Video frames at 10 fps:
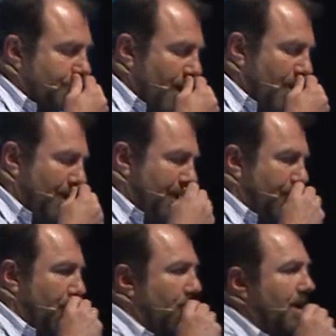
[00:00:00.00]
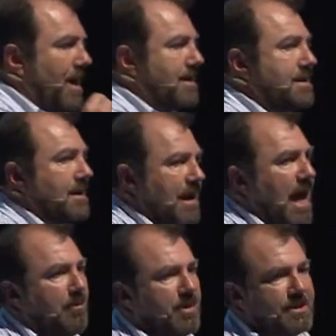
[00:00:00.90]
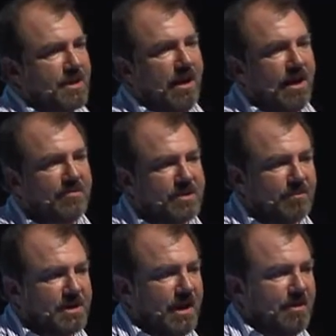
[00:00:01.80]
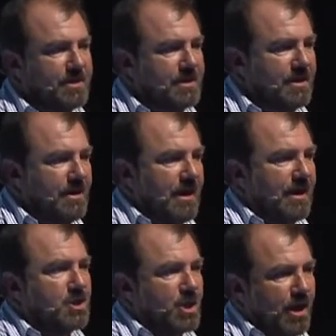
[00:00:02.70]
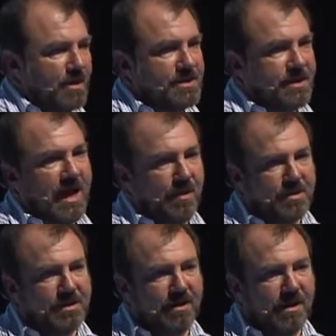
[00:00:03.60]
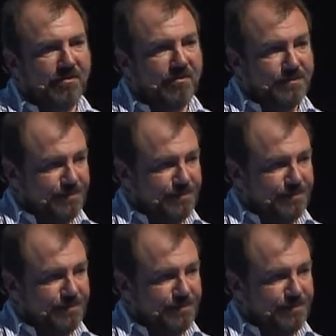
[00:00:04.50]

But as happens in life sometimes, and chance that happens in life,